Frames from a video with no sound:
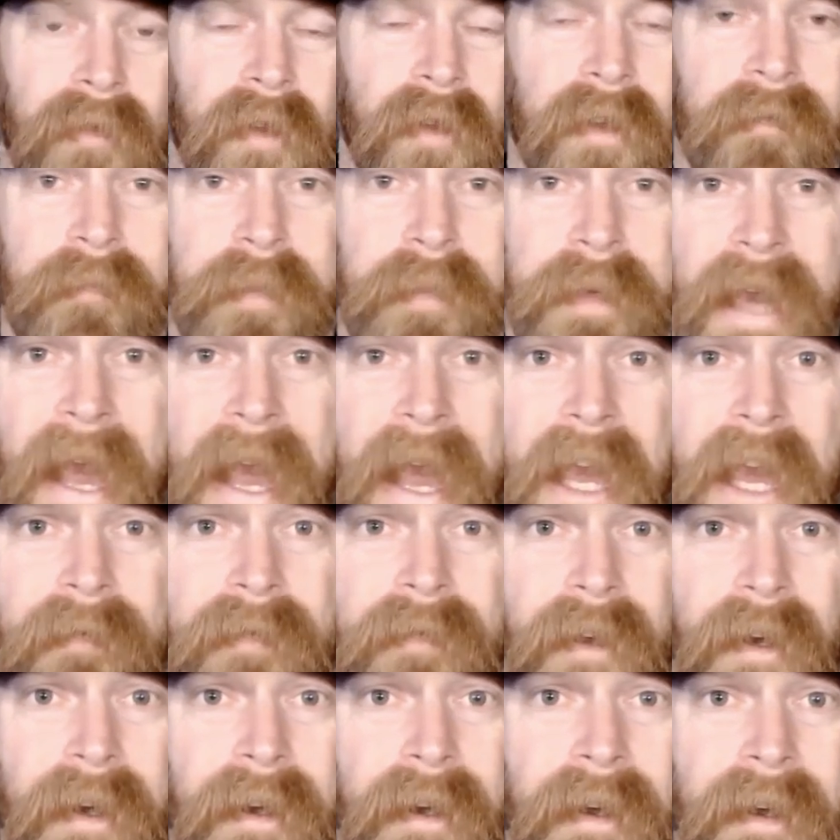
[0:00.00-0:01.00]
of
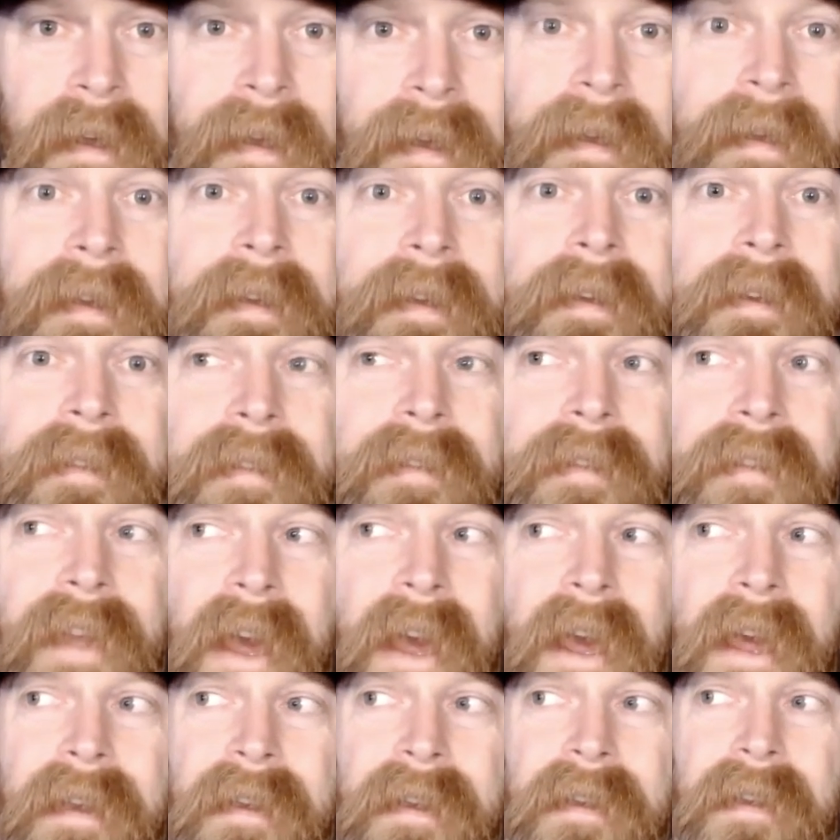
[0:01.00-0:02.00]
behavior,
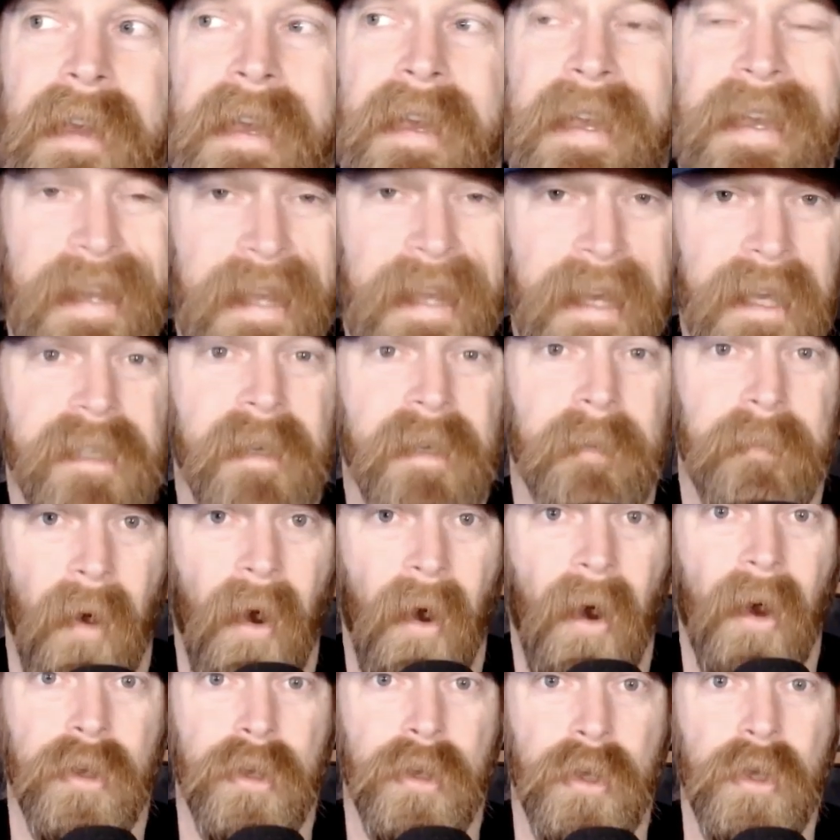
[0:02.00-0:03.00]
then it is
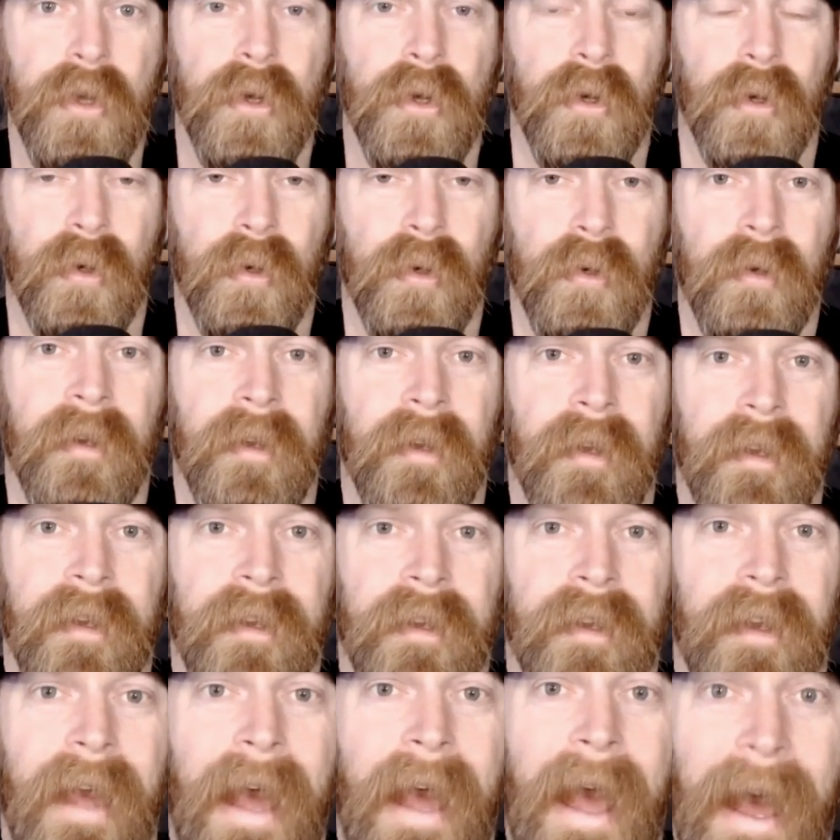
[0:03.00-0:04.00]
upon you
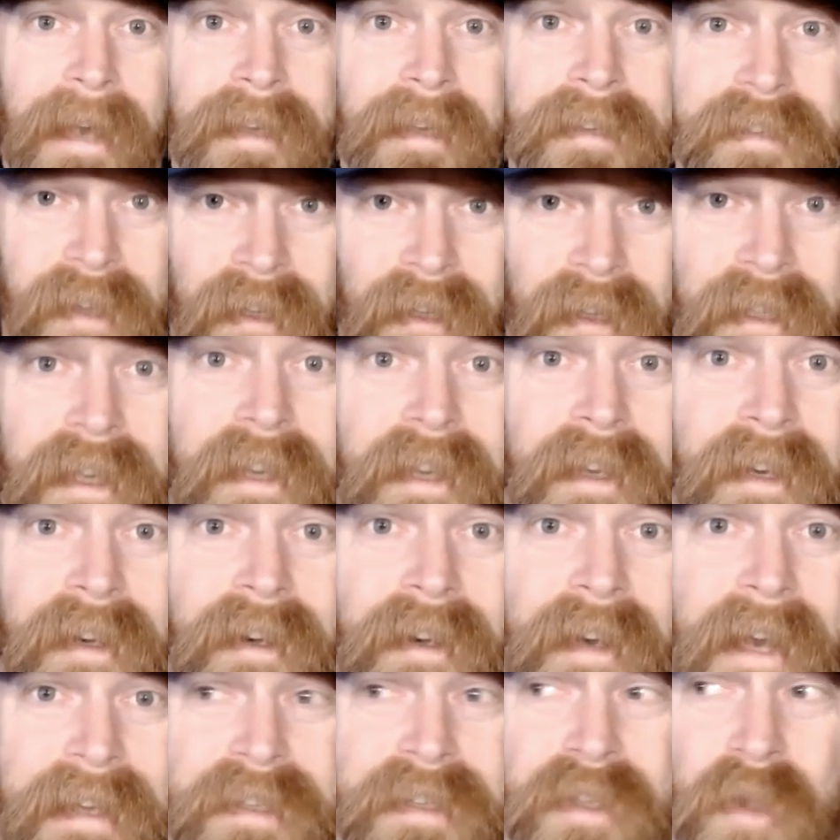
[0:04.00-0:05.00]
as the
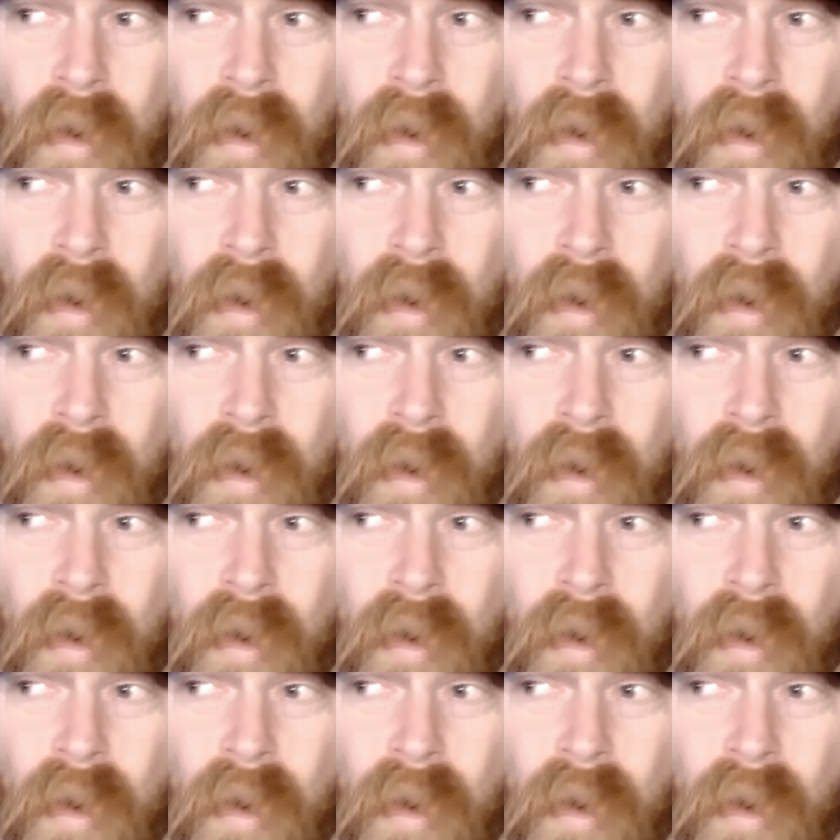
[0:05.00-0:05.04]
leader, as the